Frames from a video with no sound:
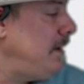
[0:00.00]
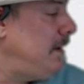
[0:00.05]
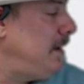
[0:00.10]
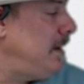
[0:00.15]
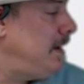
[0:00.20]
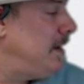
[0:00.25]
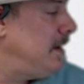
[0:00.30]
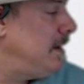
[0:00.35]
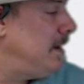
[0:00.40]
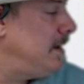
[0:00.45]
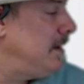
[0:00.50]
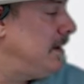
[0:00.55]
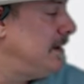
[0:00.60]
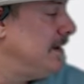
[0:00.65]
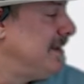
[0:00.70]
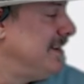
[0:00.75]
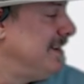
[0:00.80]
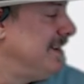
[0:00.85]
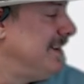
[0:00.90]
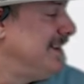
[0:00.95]
Uh,
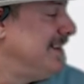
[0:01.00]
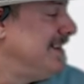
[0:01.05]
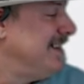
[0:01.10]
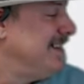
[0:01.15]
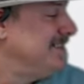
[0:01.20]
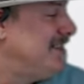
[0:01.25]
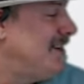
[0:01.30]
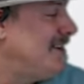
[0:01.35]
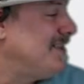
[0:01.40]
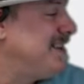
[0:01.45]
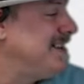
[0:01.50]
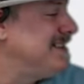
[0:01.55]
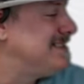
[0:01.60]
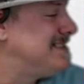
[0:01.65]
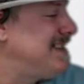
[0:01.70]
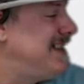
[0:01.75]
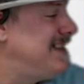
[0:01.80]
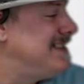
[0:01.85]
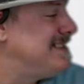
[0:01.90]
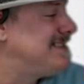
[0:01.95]
Duncan
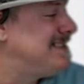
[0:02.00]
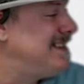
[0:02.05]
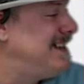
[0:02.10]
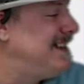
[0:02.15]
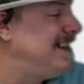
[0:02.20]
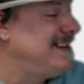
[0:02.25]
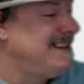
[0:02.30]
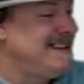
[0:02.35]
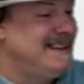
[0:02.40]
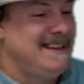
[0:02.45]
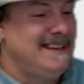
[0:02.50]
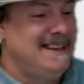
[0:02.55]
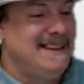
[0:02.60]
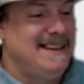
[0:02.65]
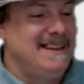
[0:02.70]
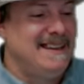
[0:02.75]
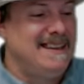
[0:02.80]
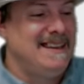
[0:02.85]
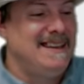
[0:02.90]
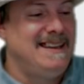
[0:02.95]
says uh,
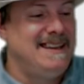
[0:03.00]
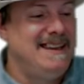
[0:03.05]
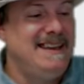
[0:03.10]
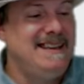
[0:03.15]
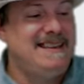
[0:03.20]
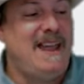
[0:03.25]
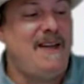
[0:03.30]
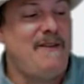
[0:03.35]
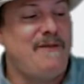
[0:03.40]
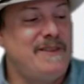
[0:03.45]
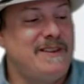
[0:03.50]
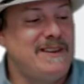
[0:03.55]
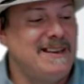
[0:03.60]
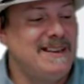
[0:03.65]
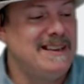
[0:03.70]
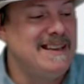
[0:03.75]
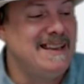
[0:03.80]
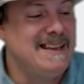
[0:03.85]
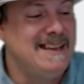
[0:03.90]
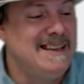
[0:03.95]
he
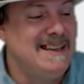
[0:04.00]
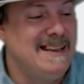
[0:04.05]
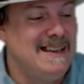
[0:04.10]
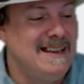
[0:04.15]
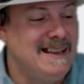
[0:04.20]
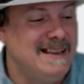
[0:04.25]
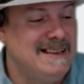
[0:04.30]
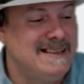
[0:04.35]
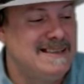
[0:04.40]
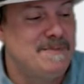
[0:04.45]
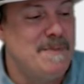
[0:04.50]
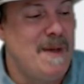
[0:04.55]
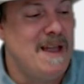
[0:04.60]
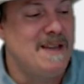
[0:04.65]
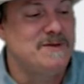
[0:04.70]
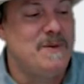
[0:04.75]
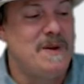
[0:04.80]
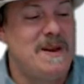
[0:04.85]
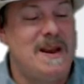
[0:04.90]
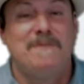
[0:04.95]
definitely uh,
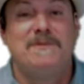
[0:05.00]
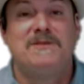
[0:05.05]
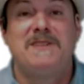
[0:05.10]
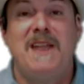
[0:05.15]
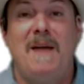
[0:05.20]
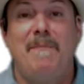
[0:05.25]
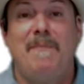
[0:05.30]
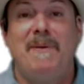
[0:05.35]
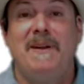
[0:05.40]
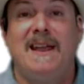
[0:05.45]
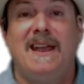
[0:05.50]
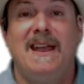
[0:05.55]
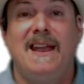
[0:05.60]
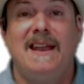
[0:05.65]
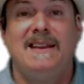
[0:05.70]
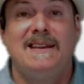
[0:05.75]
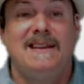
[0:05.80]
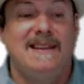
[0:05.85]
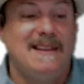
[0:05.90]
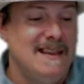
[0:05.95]
smells what I'm stepping
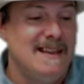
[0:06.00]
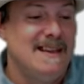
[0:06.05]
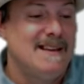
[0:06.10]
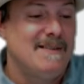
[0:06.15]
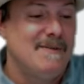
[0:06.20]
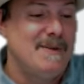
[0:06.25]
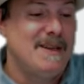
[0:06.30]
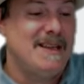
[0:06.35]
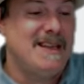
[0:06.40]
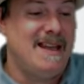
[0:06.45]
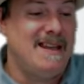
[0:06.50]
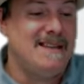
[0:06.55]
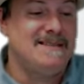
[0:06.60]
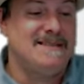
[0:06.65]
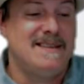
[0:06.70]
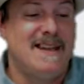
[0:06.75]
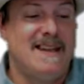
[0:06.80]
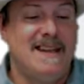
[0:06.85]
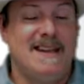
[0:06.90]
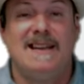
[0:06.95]
in
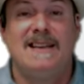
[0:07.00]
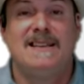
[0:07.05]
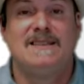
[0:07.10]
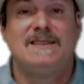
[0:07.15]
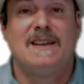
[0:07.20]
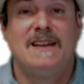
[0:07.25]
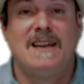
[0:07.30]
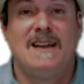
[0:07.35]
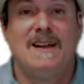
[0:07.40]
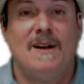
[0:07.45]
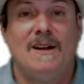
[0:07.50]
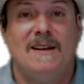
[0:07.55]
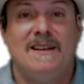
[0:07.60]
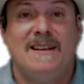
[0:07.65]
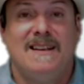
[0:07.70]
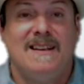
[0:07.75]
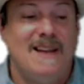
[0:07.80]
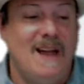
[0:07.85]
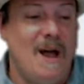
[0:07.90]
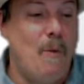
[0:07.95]
because uh, it's a,
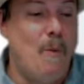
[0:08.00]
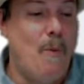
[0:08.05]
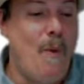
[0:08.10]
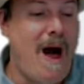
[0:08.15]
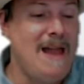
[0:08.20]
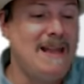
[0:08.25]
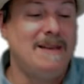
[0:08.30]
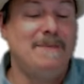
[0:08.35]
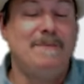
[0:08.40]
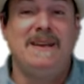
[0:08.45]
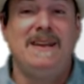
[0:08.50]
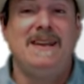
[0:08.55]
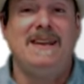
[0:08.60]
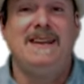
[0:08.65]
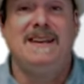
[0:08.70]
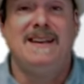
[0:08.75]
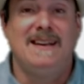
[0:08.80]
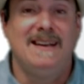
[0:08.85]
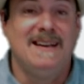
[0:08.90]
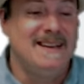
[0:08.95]
a
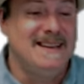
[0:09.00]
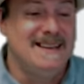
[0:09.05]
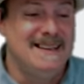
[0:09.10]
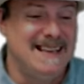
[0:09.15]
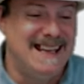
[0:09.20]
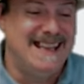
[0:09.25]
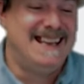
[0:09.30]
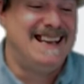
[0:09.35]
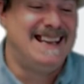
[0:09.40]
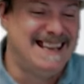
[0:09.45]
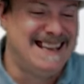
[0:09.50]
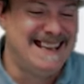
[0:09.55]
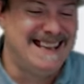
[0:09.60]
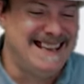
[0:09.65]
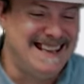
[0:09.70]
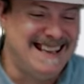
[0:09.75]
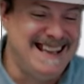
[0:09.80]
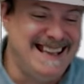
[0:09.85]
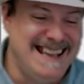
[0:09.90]
wallaby. Because uh,